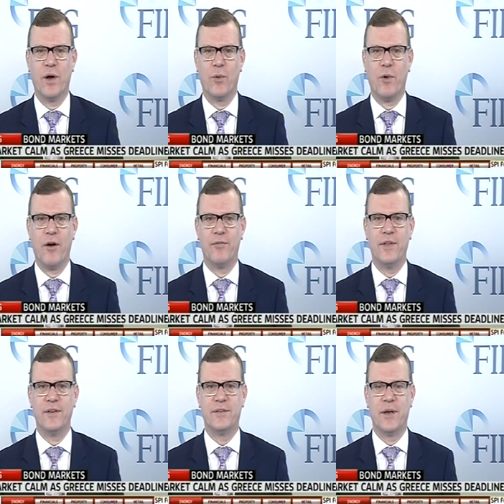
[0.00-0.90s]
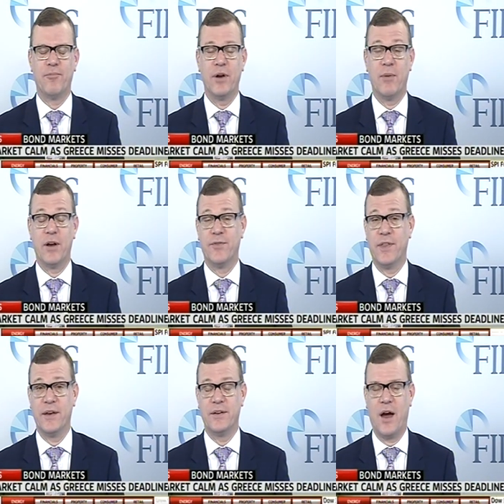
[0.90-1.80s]
well aware of this uh, pretty much
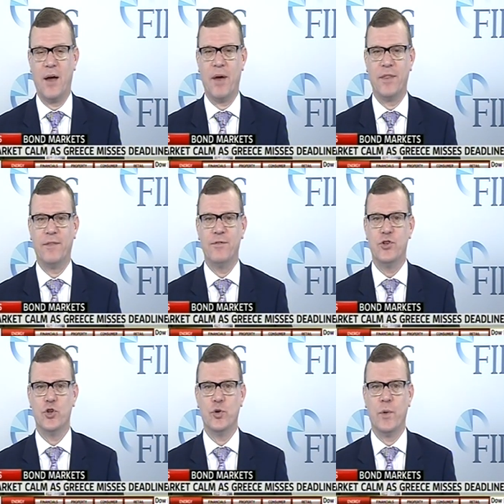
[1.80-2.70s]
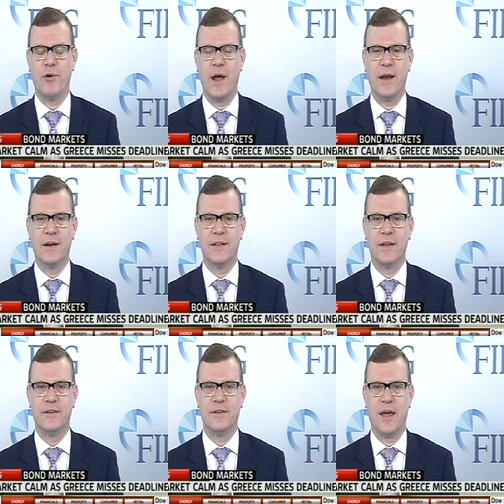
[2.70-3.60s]
for the entire month of June. We were heading to
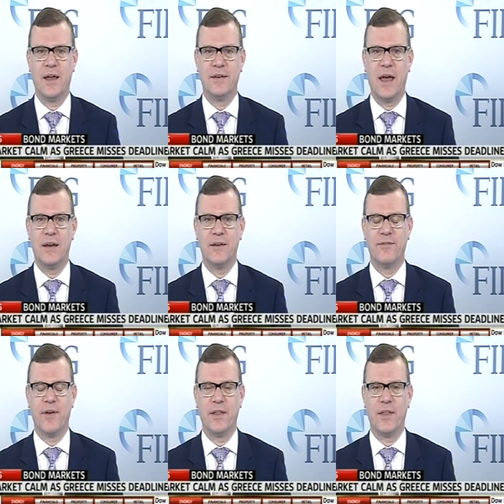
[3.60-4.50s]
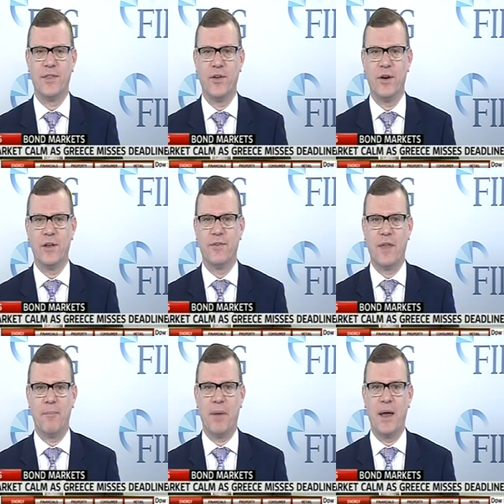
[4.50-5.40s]
this uh, date of uh, the thirtieth
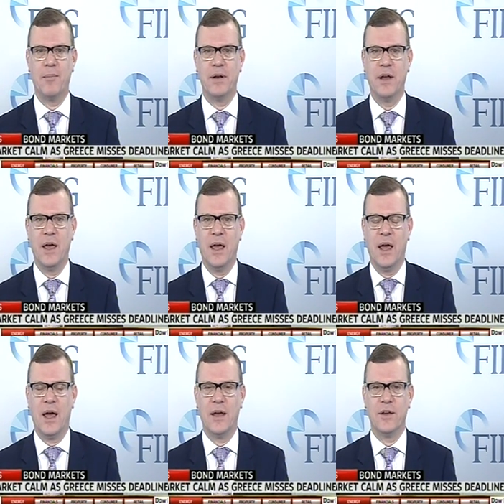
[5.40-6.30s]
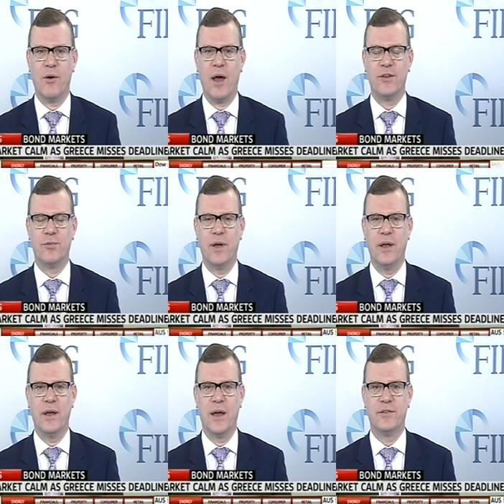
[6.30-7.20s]
for that payment. Uh, you know, as
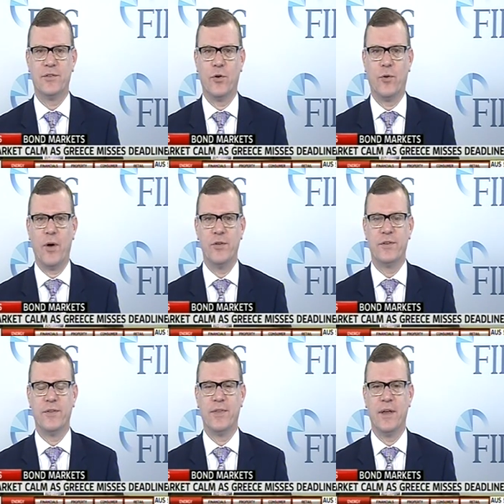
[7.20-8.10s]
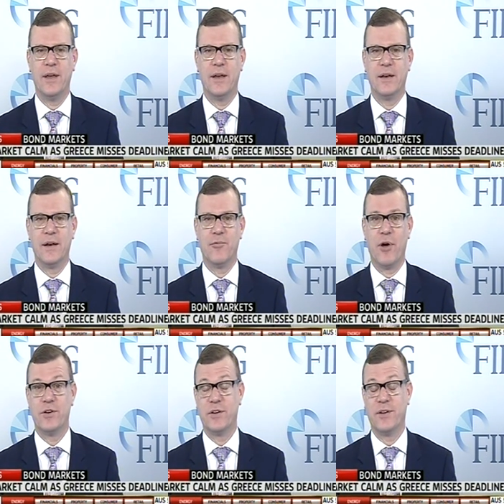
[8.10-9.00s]
we uh, saw most of the uh,
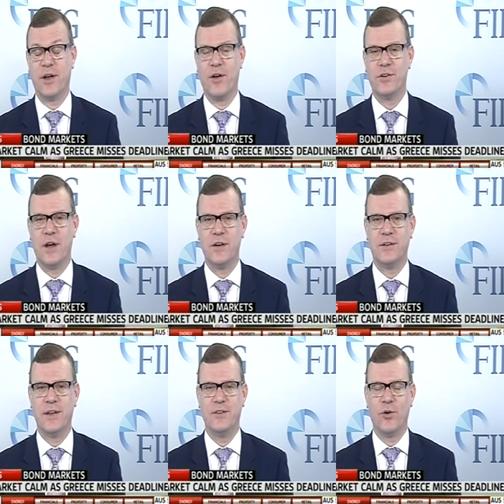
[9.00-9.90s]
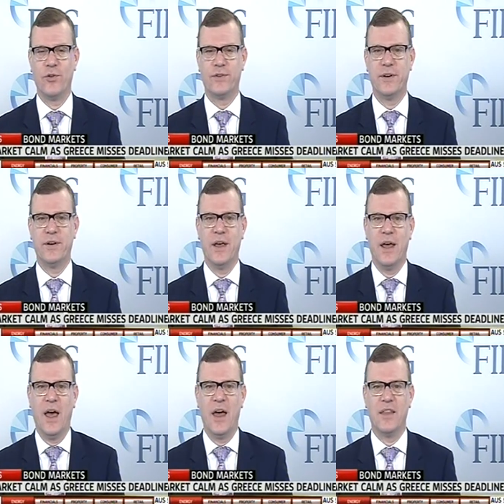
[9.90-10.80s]
deliberations, negotiations exhausted,
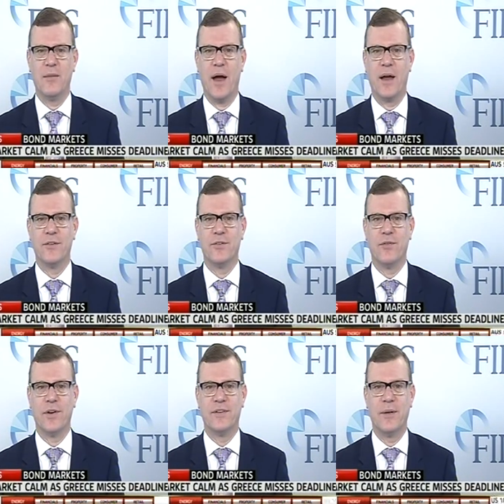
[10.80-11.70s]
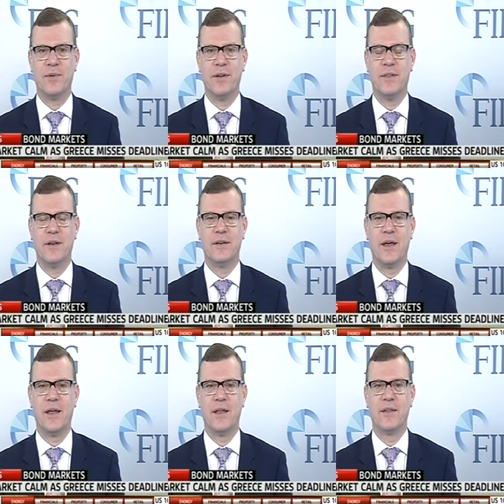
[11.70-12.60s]
I think the market sort of accepted that,
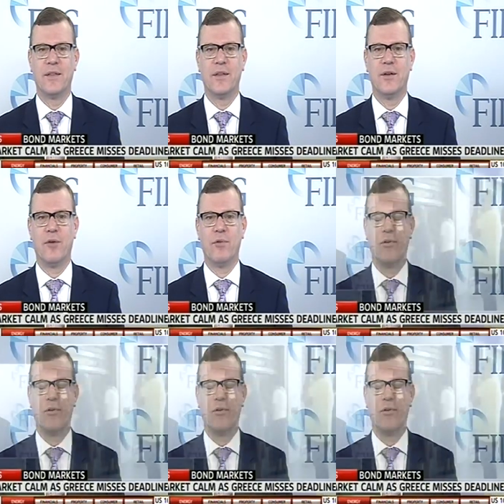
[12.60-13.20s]
uh, you know,